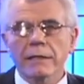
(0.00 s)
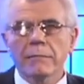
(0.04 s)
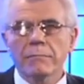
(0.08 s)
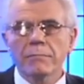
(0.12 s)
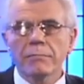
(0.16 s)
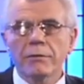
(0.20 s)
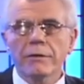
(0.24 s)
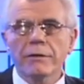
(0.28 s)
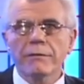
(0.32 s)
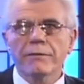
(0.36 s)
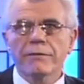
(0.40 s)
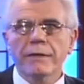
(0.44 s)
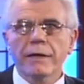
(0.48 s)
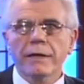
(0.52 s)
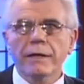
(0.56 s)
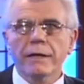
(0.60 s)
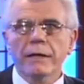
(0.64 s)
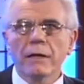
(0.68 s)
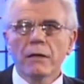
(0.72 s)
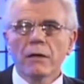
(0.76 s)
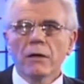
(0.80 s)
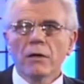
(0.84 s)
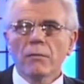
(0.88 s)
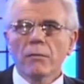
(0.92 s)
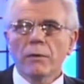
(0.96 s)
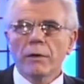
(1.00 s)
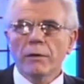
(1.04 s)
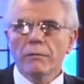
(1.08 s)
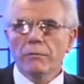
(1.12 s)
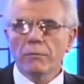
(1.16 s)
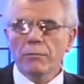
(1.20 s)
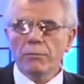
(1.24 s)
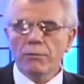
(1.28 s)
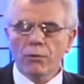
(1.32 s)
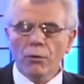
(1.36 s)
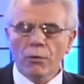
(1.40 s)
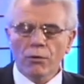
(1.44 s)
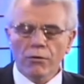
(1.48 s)
In point of fact, when
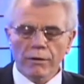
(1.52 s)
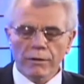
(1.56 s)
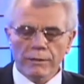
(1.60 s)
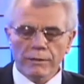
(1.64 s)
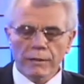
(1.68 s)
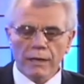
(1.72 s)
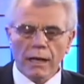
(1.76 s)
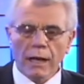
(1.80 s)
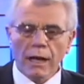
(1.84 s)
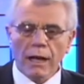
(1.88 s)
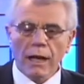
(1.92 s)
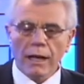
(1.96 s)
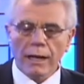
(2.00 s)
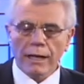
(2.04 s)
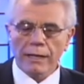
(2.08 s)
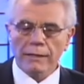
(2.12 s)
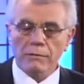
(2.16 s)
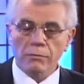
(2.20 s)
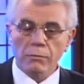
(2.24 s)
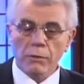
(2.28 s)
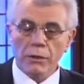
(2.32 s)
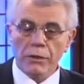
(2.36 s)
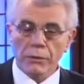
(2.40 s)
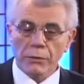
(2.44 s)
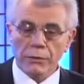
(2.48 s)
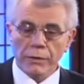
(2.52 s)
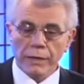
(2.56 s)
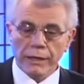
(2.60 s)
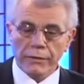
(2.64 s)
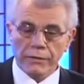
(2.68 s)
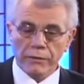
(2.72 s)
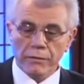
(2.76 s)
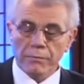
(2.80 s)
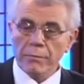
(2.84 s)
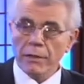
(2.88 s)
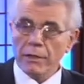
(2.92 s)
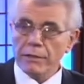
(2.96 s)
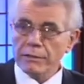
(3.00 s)
rapport is high is where you
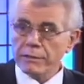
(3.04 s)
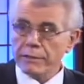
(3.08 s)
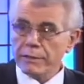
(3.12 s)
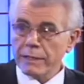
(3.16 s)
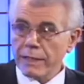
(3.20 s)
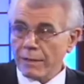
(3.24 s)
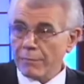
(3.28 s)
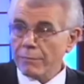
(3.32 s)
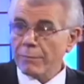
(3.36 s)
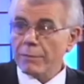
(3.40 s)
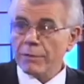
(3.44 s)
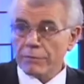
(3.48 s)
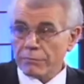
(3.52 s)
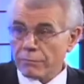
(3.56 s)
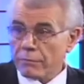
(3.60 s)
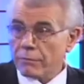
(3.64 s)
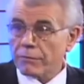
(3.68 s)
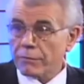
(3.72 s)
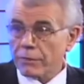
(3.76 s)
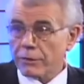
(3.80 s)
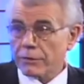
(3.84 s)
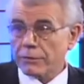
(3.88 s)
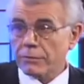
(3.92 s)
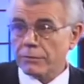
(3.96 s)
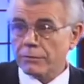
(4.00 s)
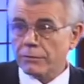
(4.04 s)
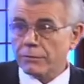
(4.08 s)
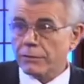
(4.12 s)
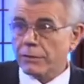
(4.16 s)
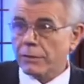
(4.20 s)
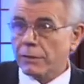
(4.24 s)
get the most number of reversals.